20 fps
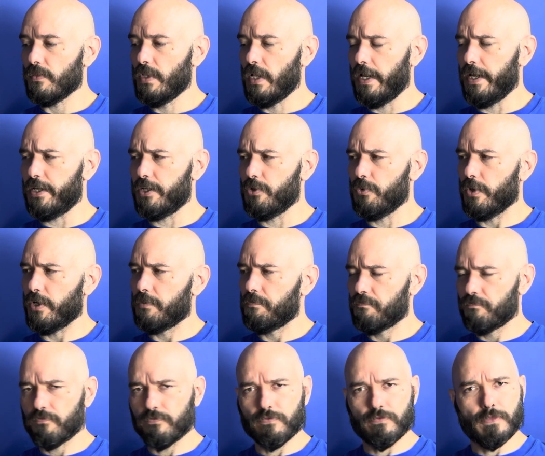Anyway,
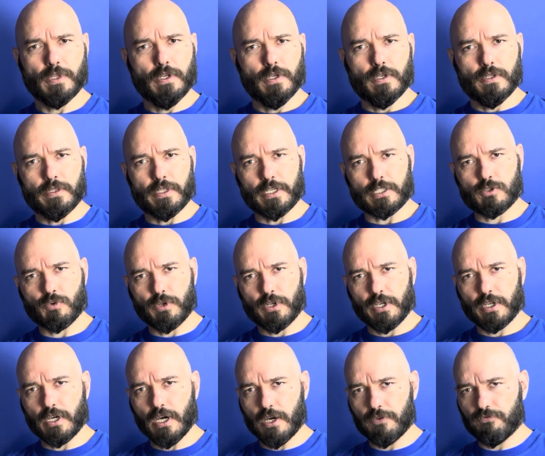that's what I
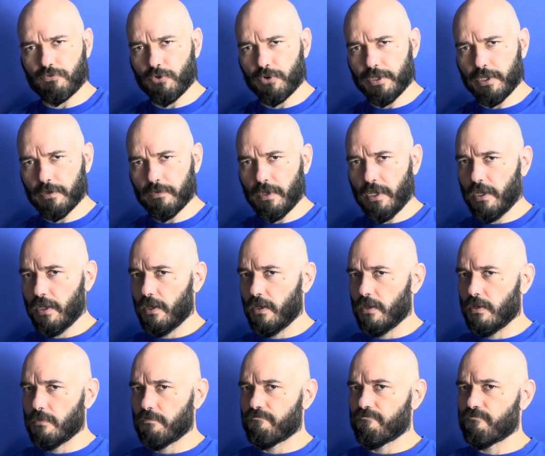got for you.
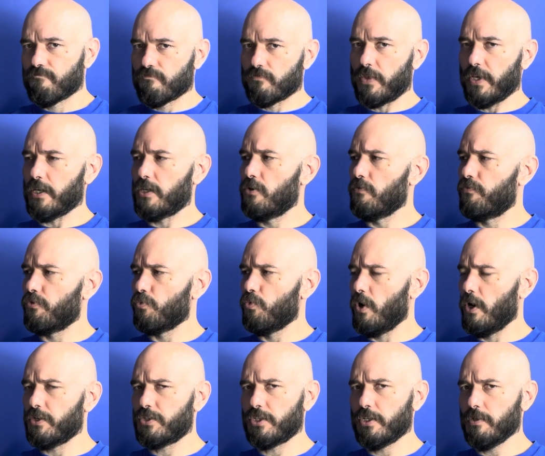Thank you for
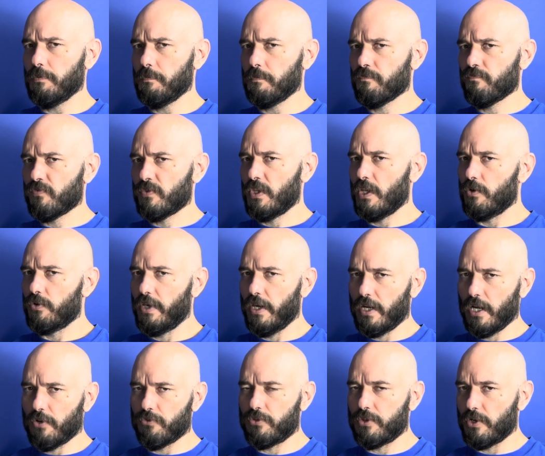watching. Now get
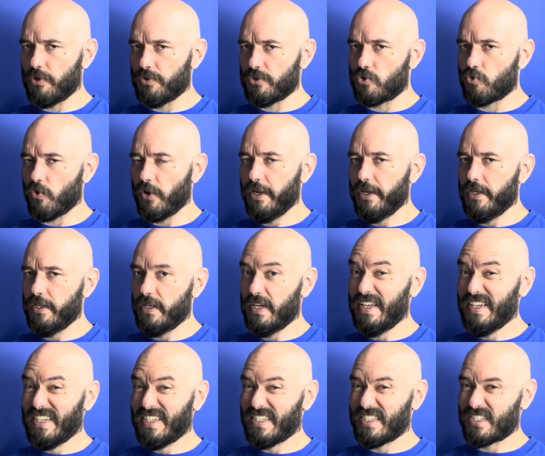out there and train
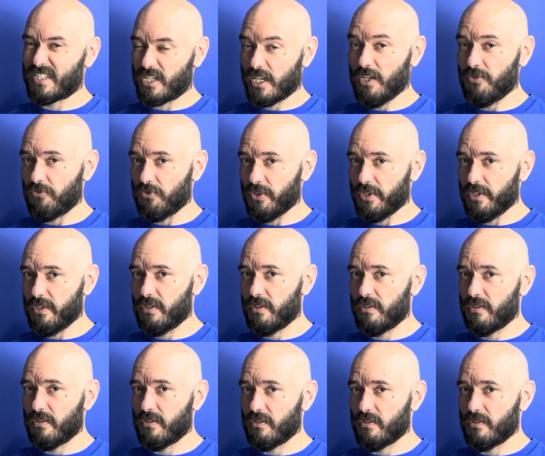safely.
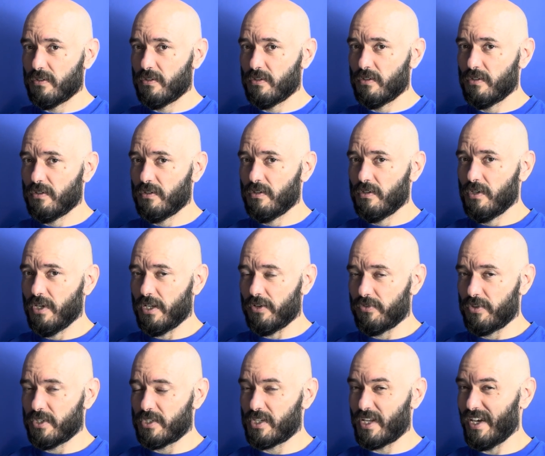And if
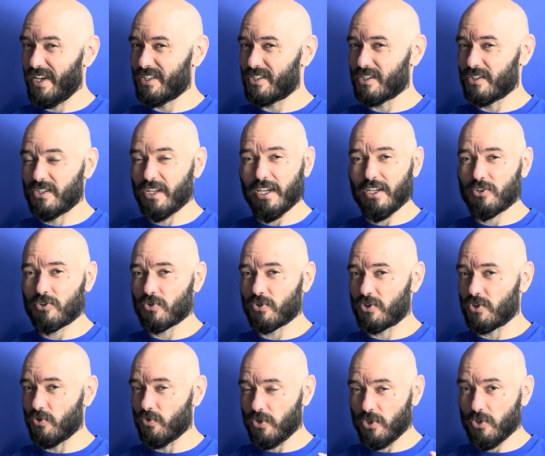this guy is a danger
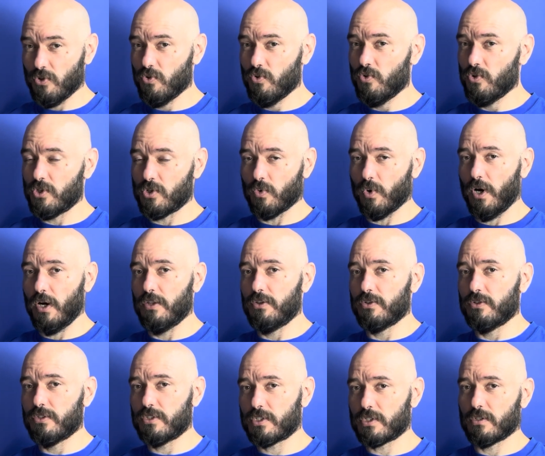to you, to
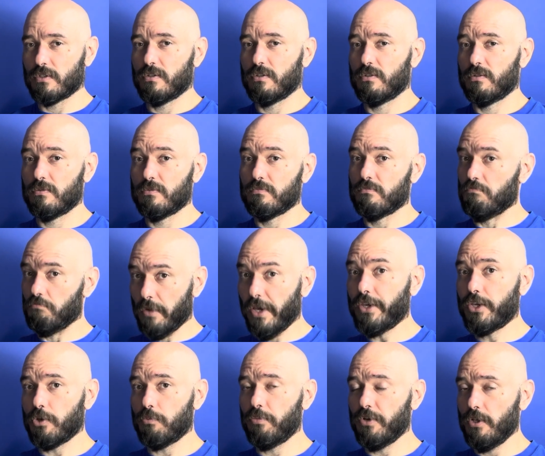others,
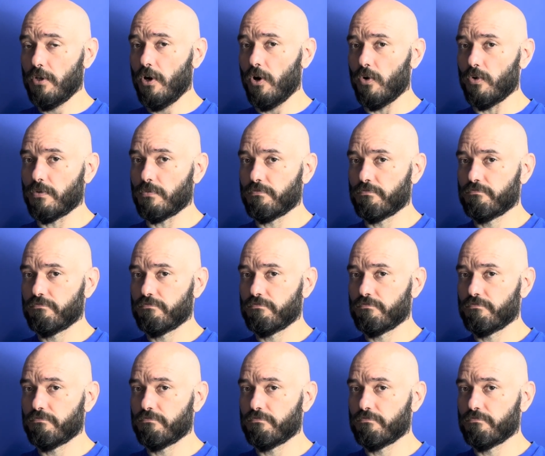make it be known.